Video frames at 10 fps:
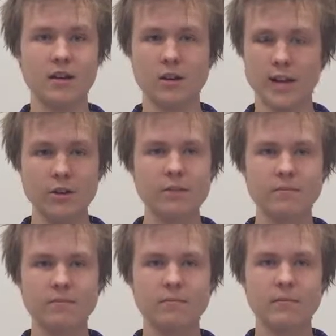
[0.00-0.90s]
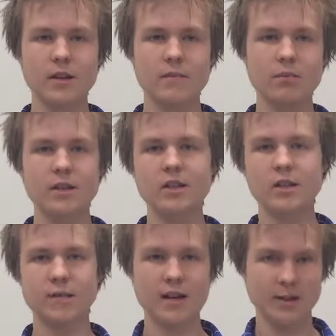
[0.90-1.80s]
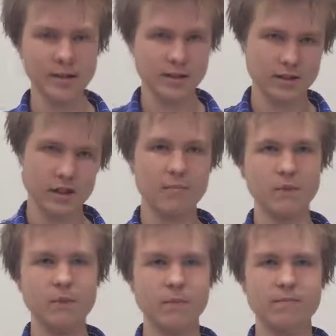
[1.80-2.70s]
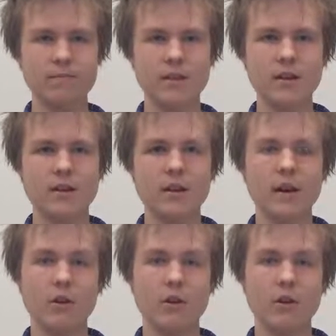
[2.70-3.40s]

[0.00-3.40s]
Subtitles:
later, please leave a comment down below.